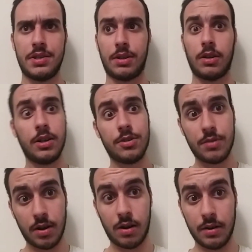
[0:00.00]
He's a
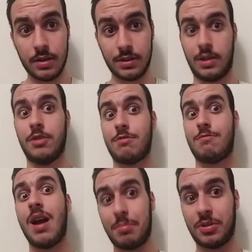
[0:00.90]
country artist,
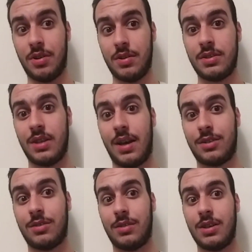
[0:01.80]
country rap artist
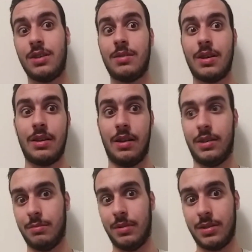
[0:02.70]
actually,
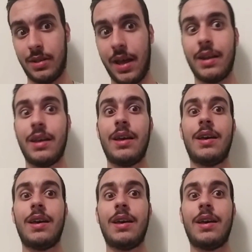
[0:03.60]
not to mention that.